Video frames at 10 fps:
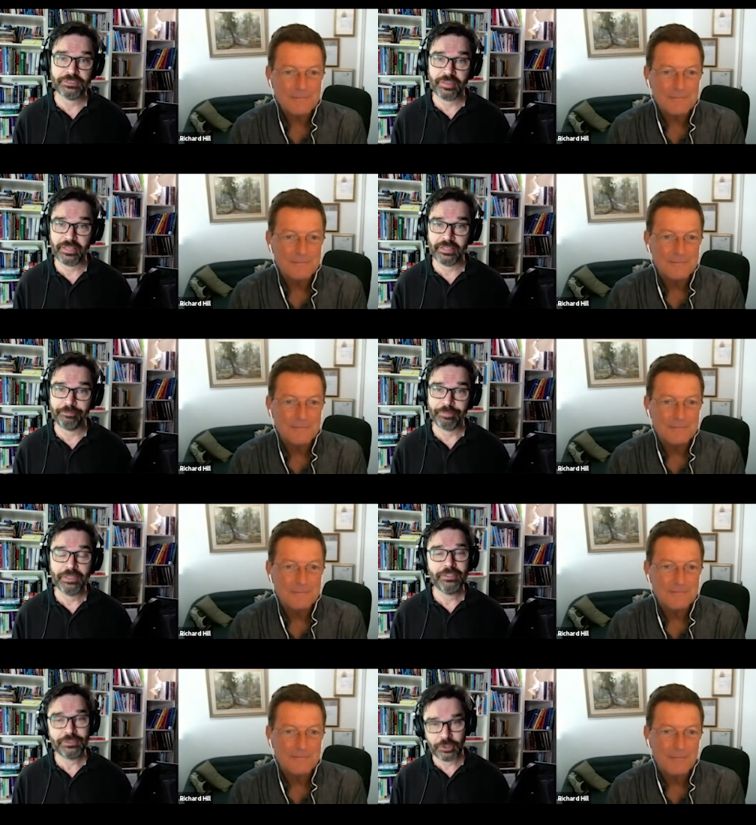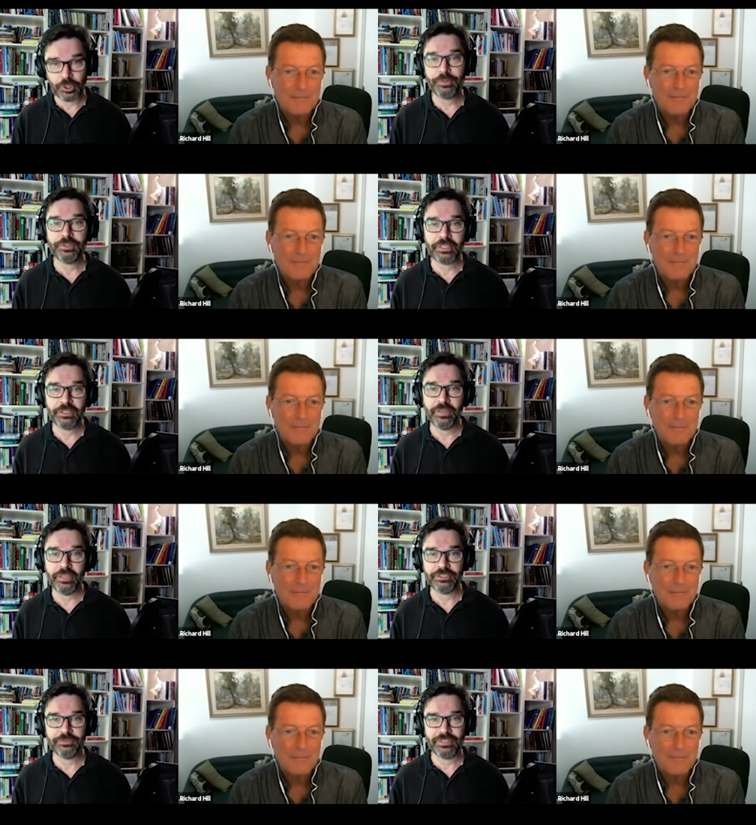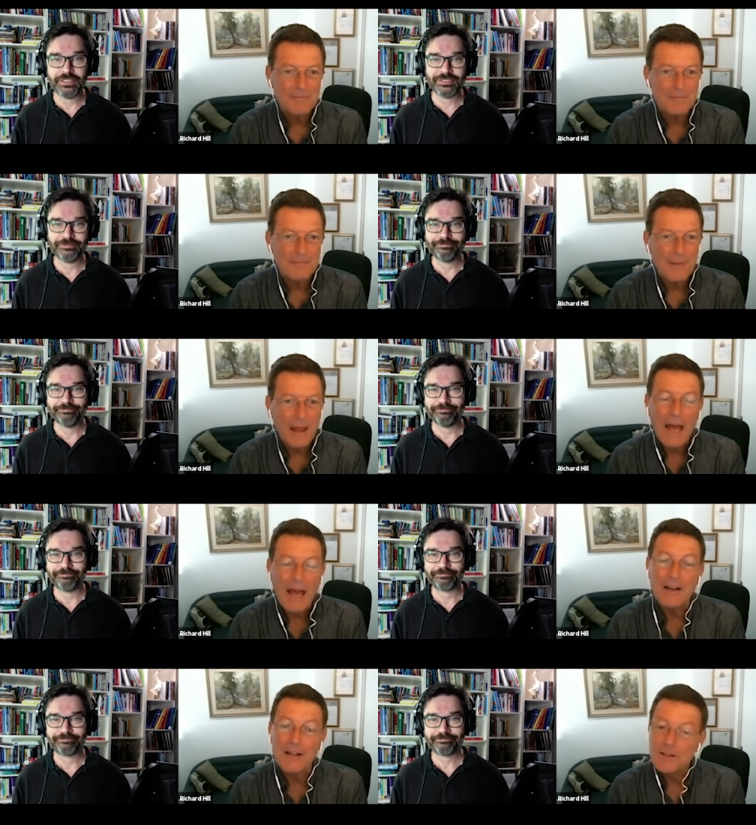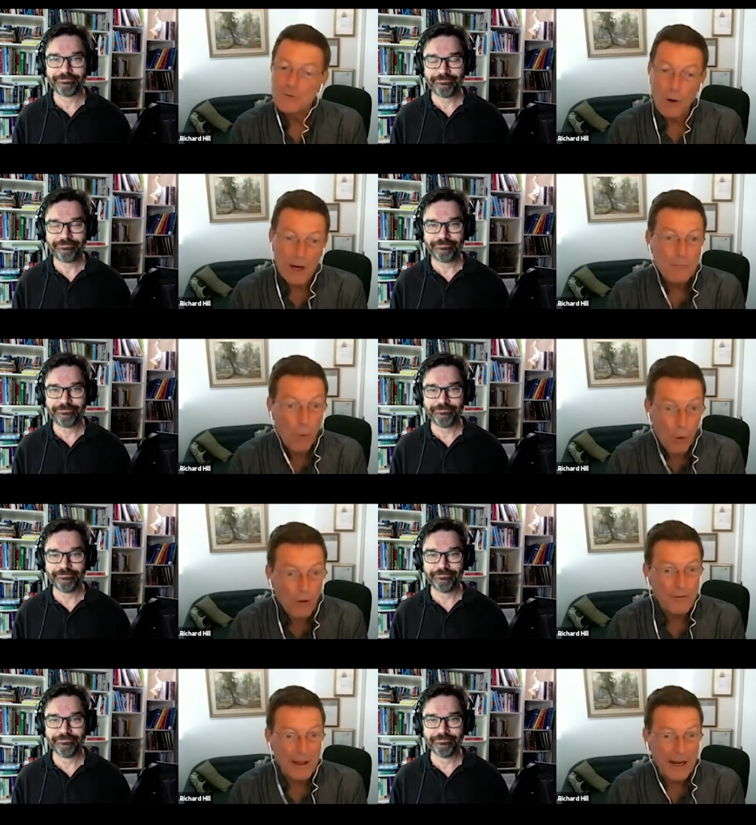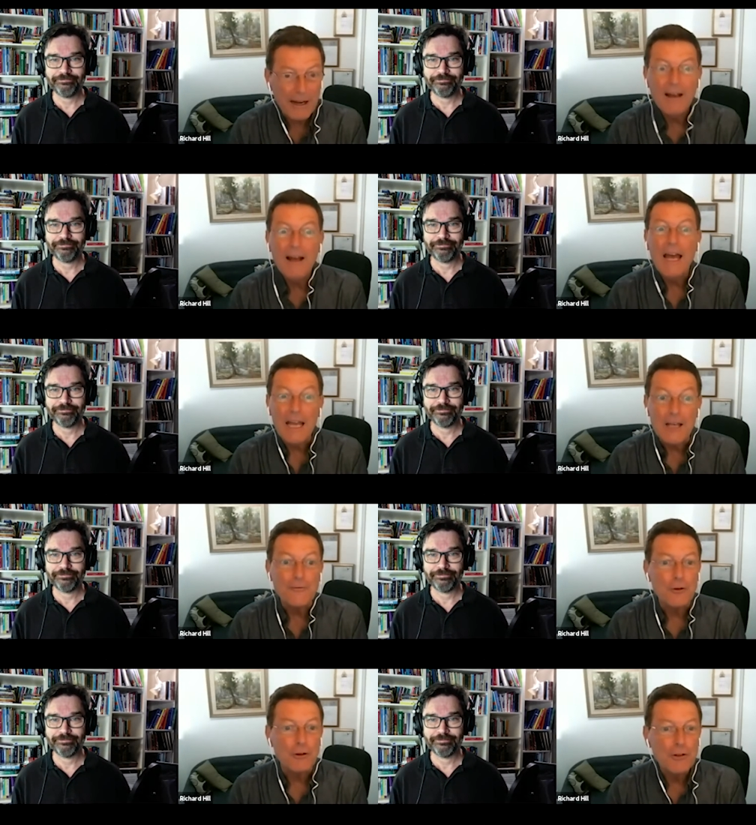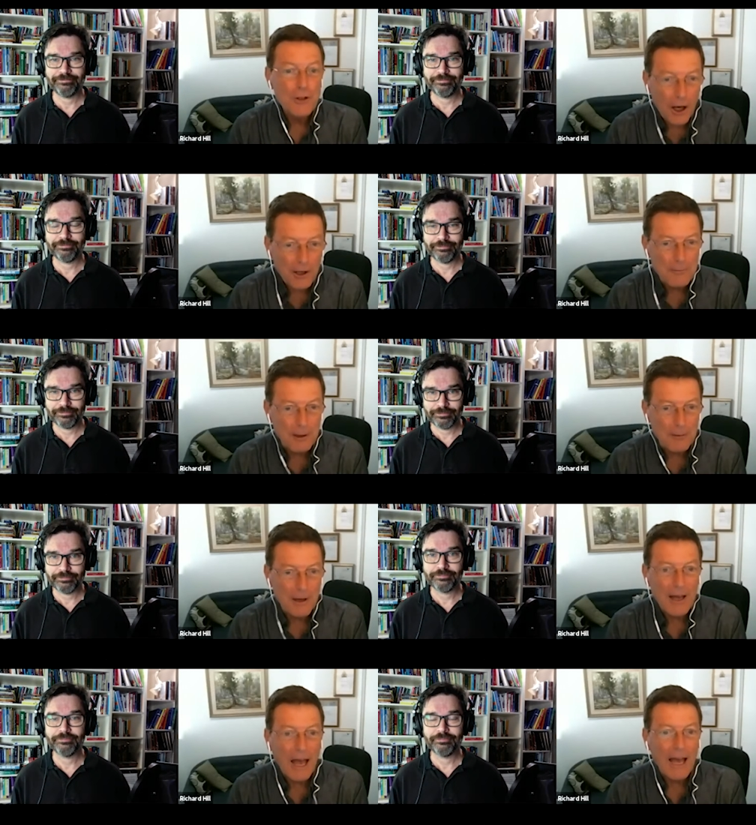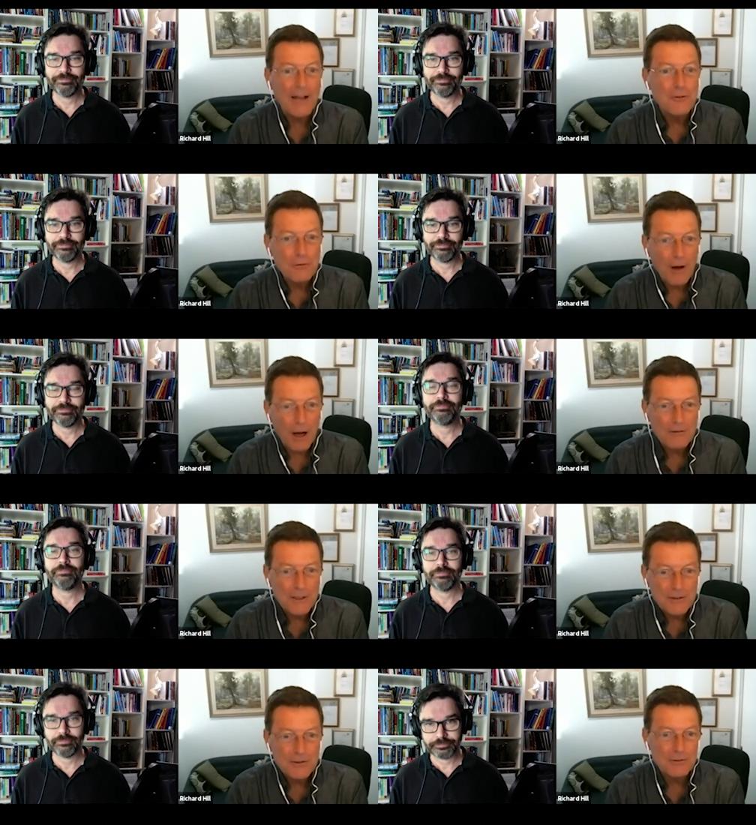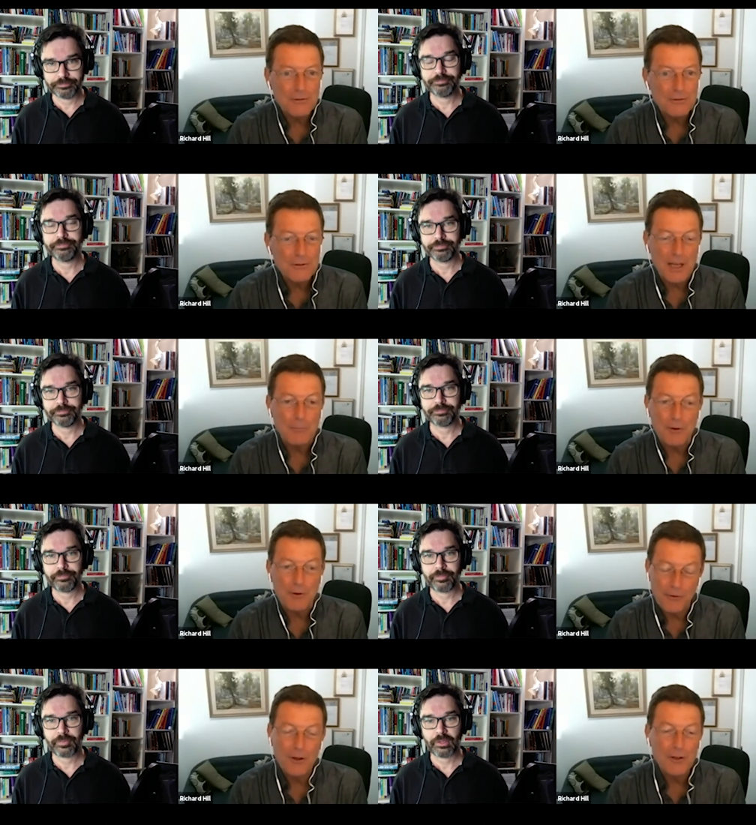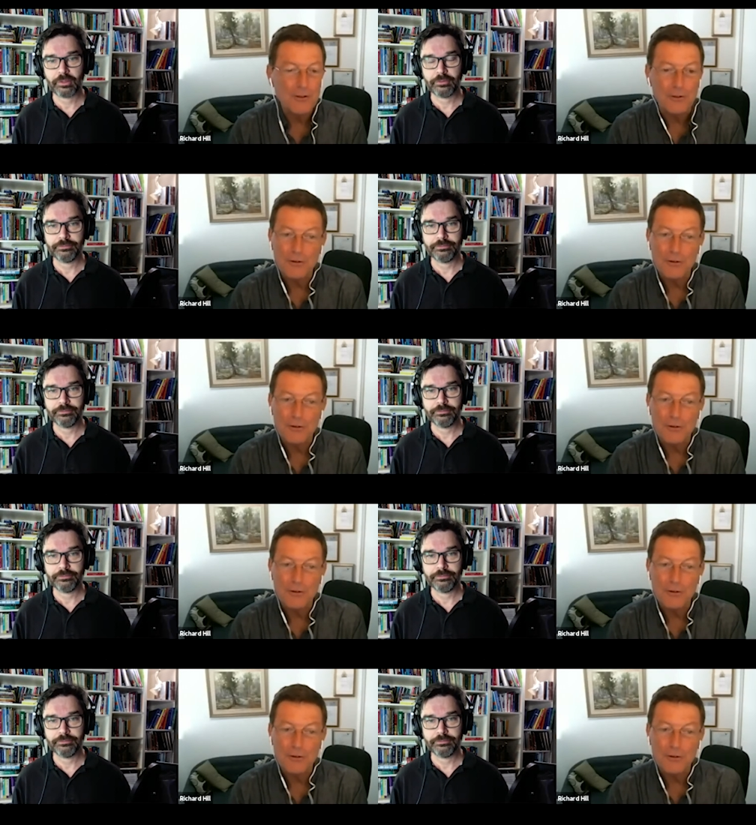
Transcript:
Speaker 1: there. So I hope you take advantage of this.
Speaker 2: And here's one more thing. If you're not a member and you only choose, uh, prefer to do